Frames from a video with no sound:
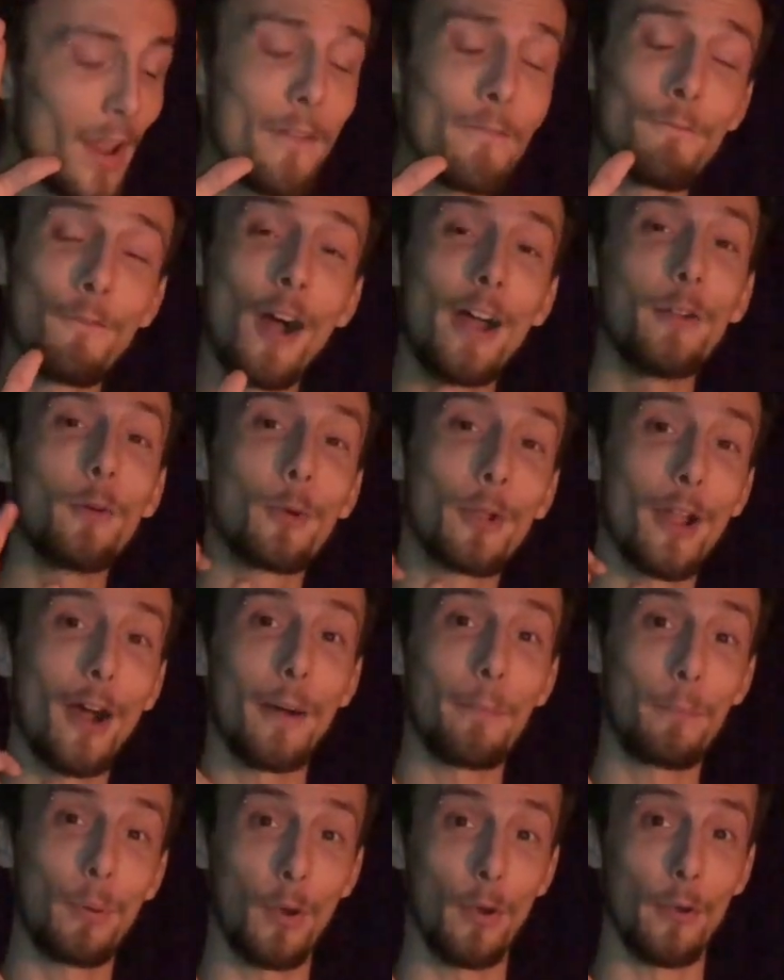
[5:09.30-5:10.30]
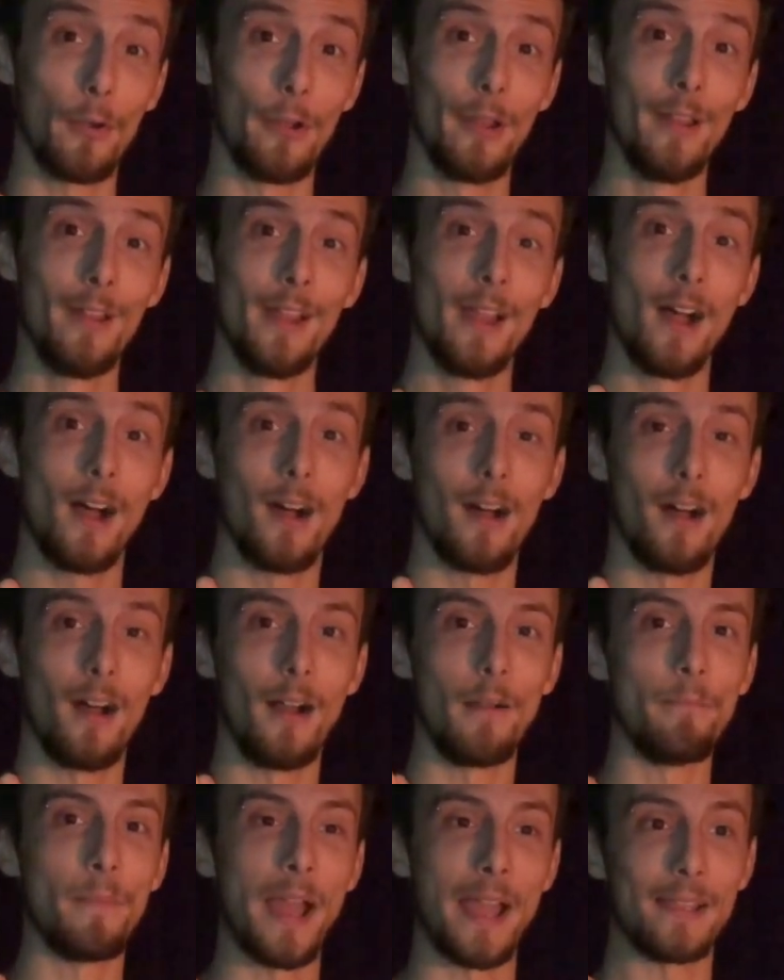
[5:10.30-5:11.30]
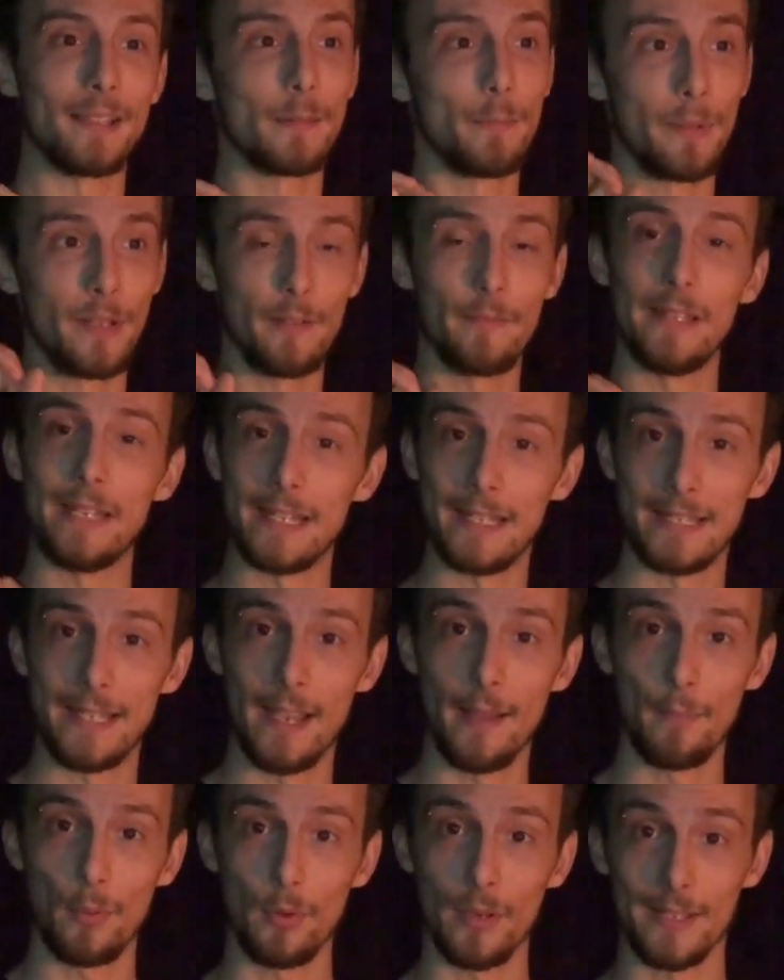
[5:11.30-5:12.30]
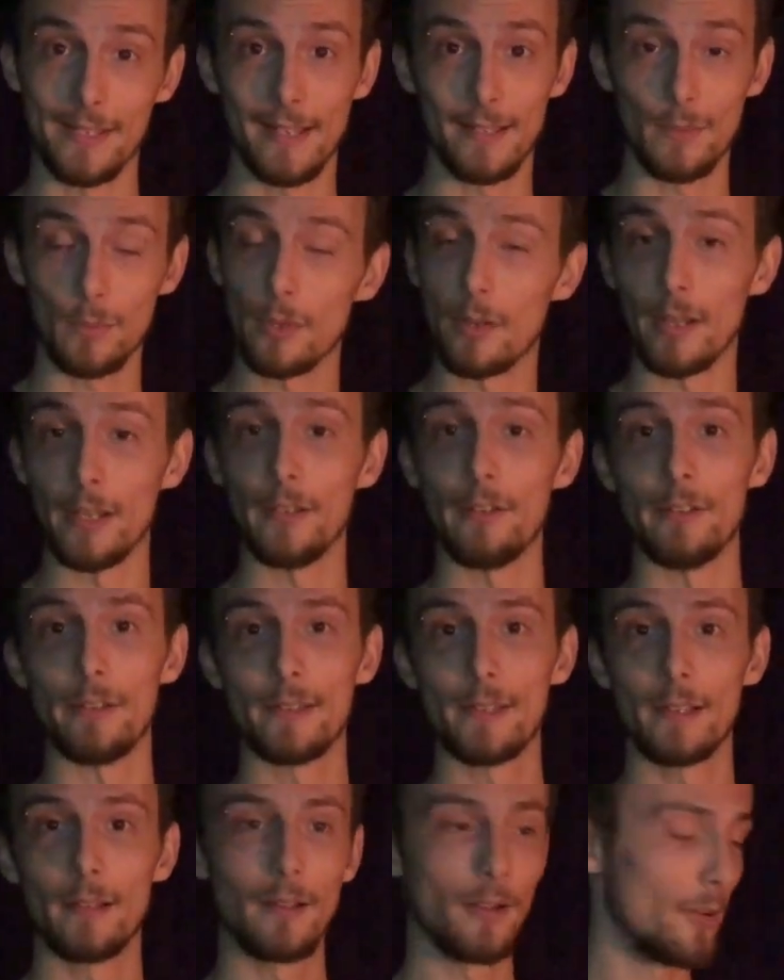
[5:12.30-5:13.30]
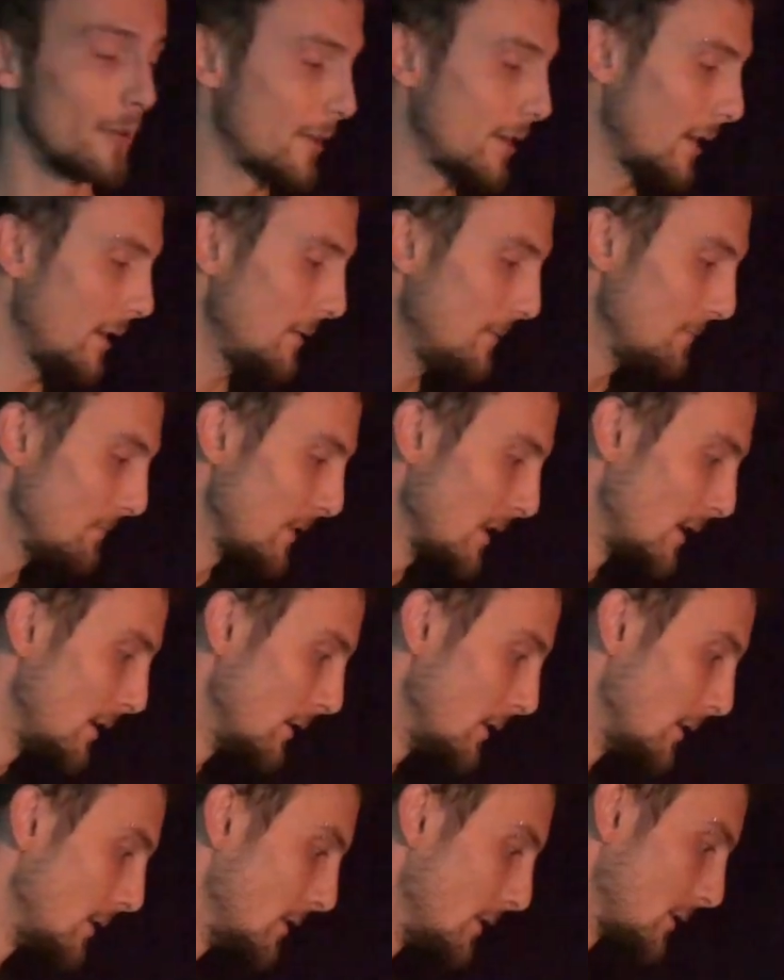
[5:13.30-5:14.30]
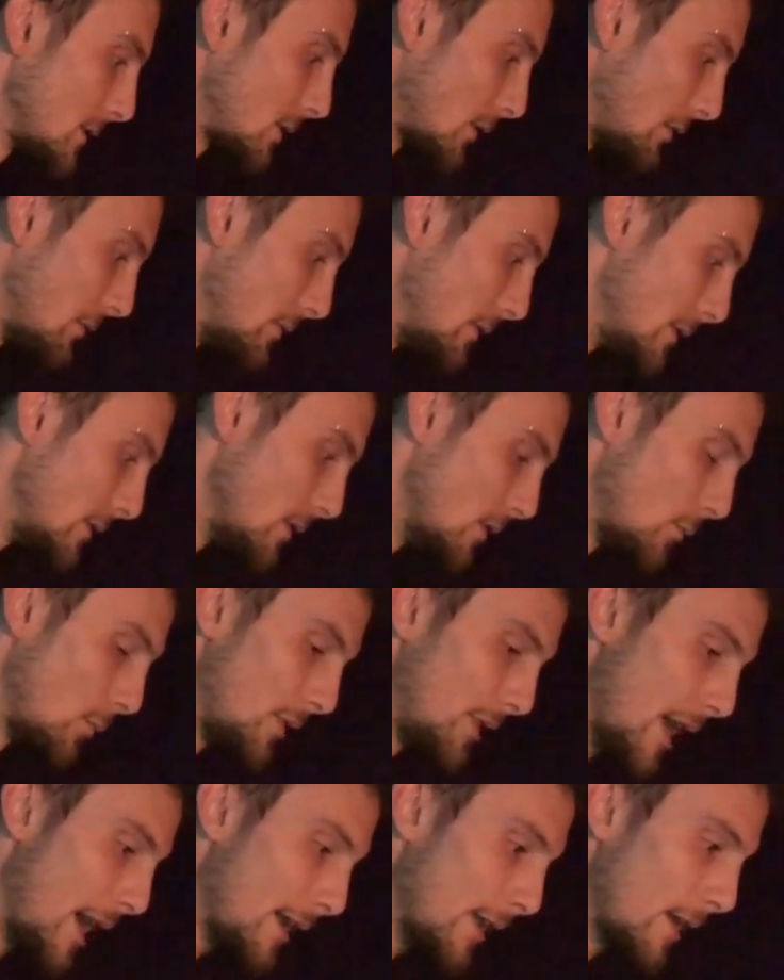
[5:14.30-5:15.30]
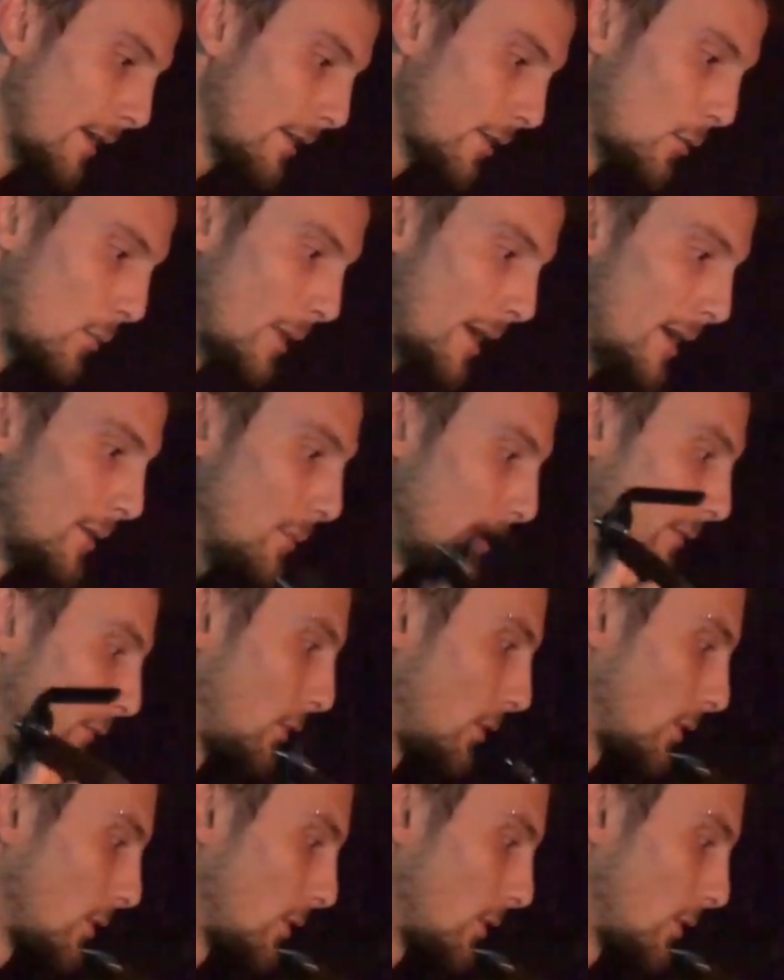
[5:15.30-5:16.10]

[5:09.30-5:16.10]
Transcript: Final Cut Pro as a bit of an example, because that's what I use. Okay, so with that out of the way, we've